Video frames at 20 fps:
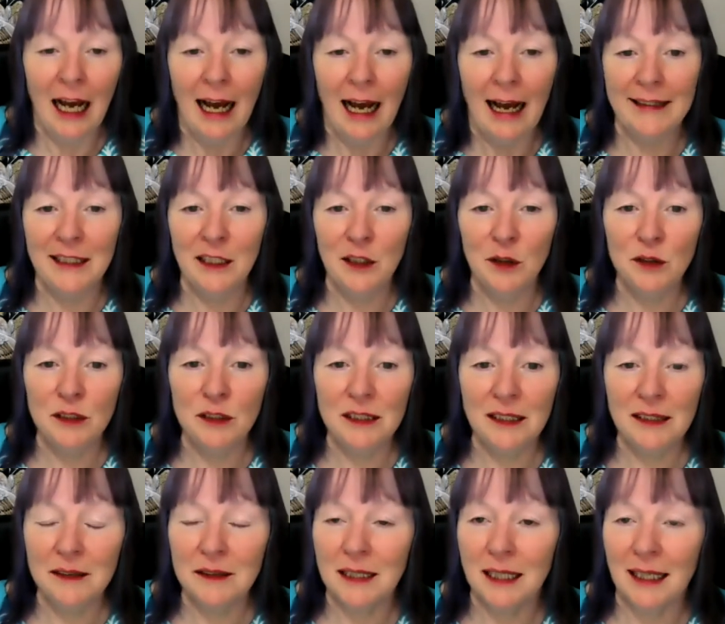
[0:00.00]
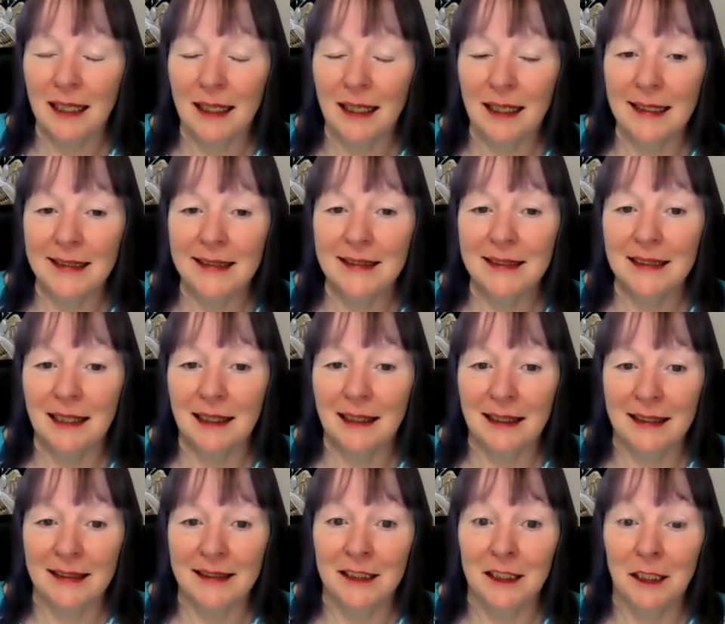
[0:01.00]
And it also ties
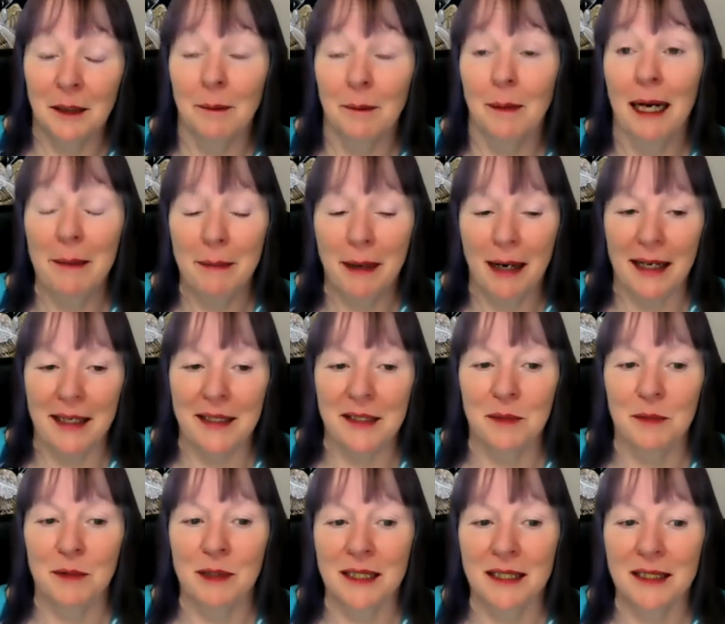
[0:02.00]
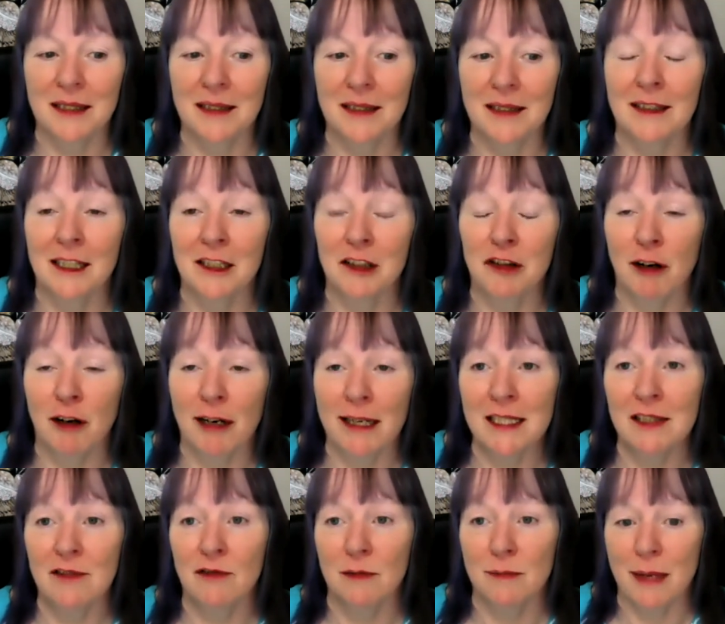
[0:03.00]
into my mind with the
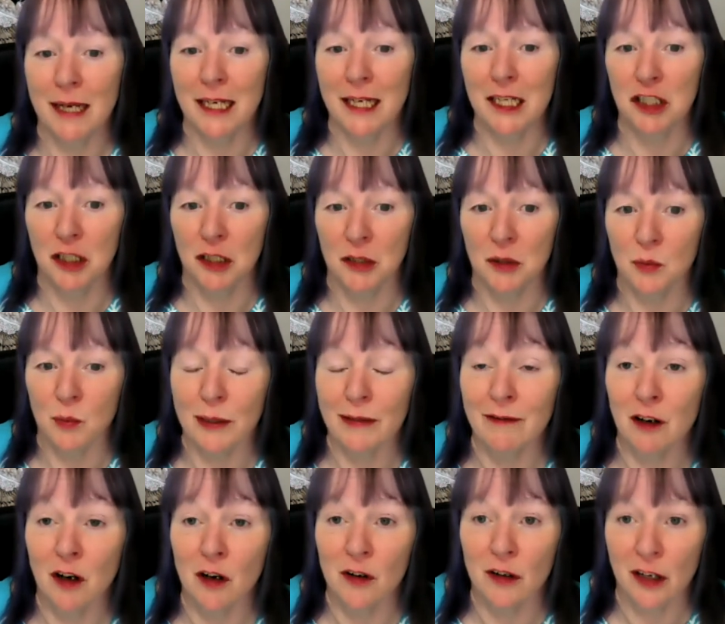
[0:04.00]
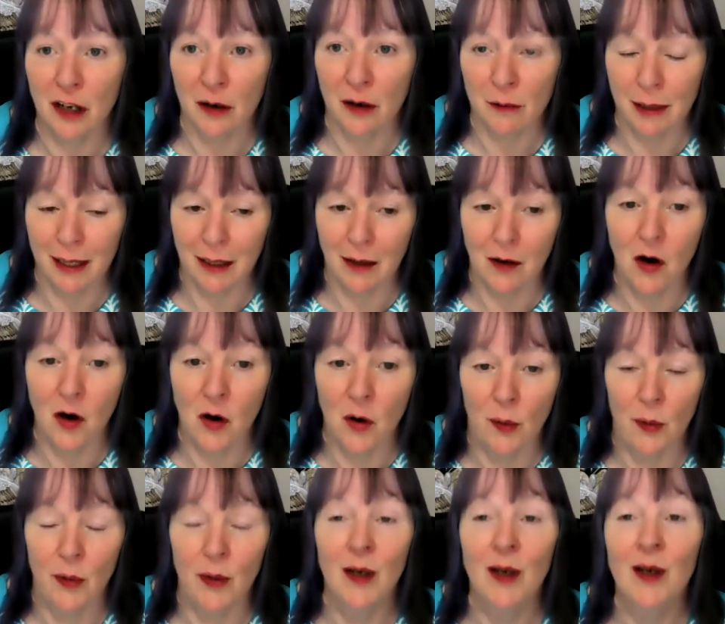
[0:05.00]
transformation we've got going
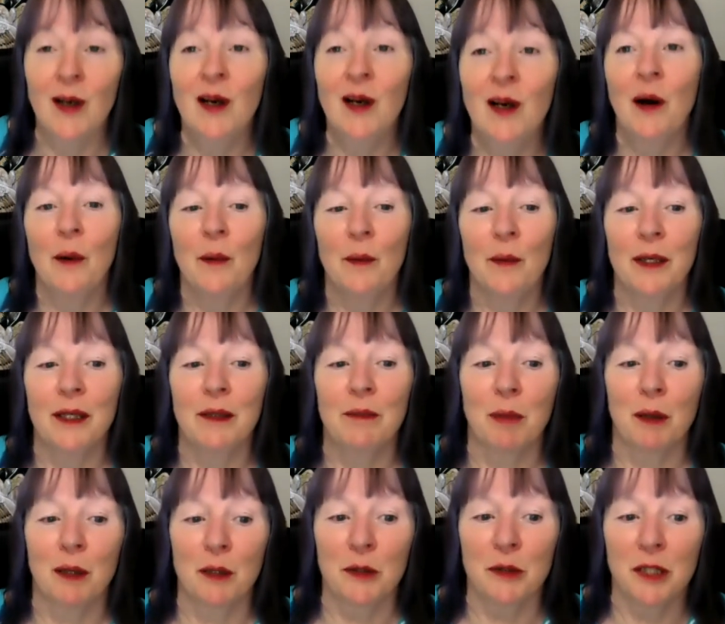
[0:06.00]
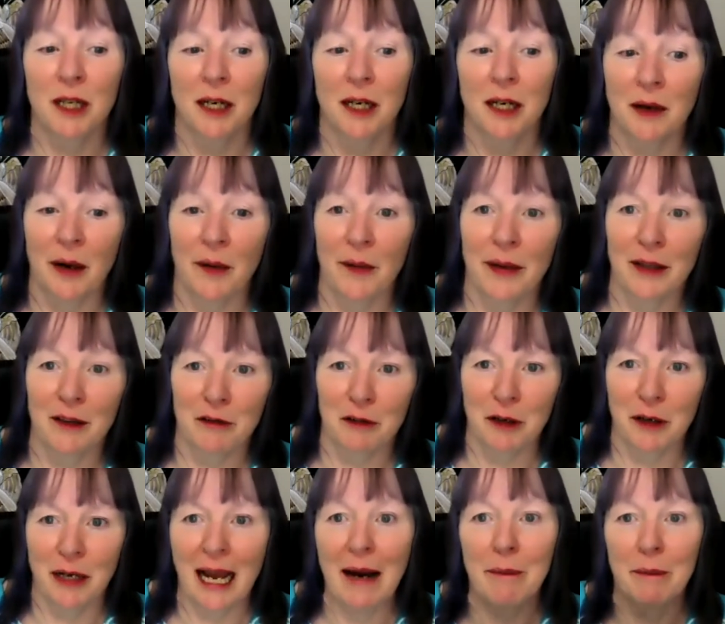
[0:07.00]
on with Pluto going
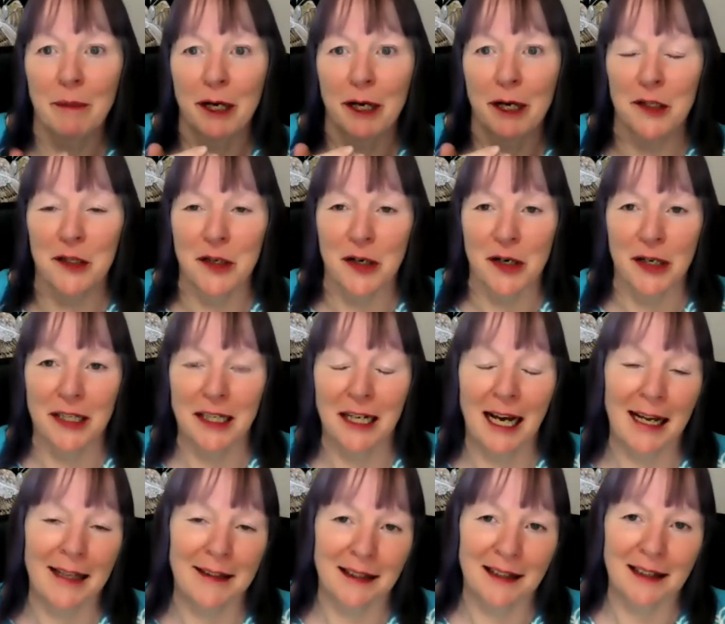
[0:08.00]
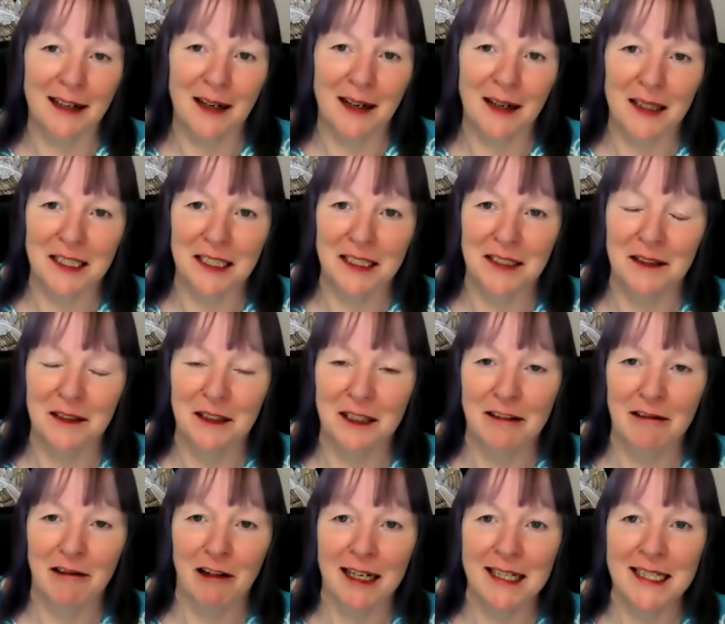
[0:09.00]
through Capricorn and the cardinal
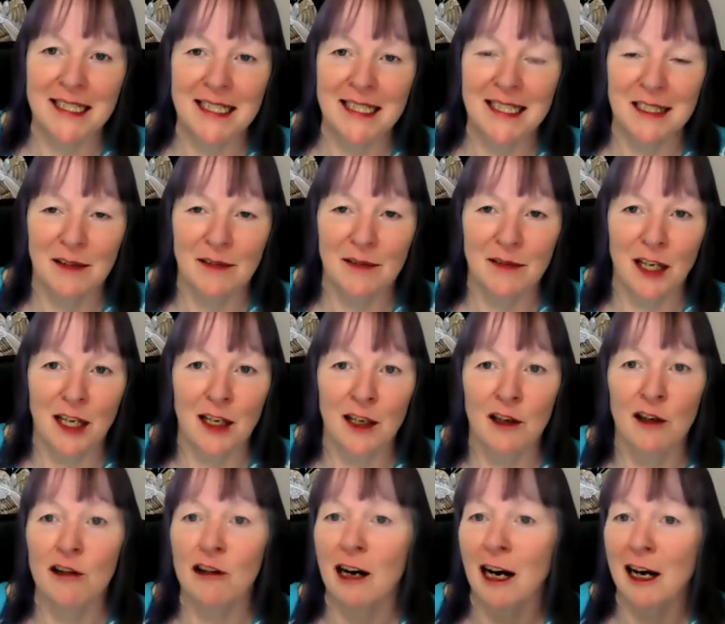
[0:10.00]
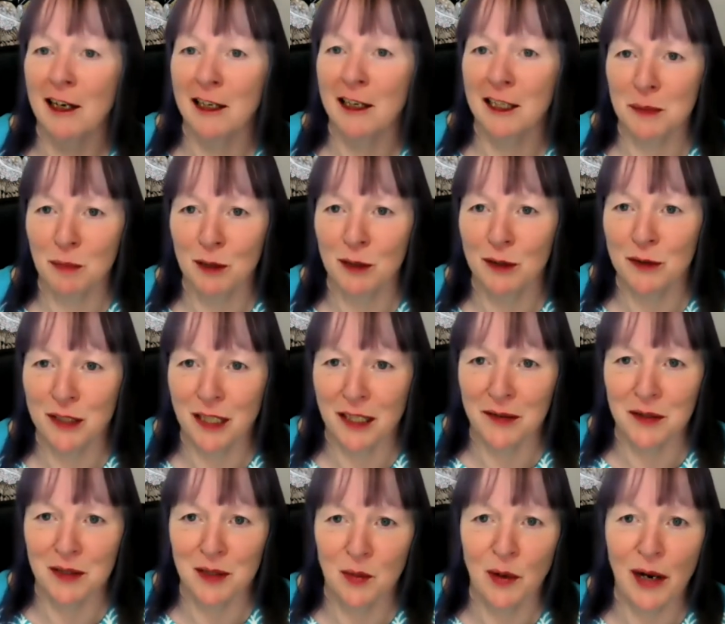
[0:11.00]
crisis of the Uranus-Pluto
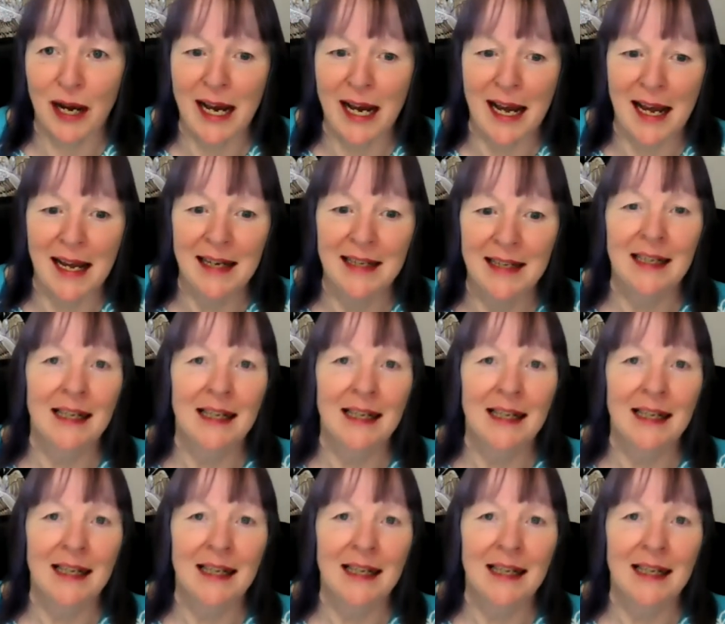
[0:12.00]
square,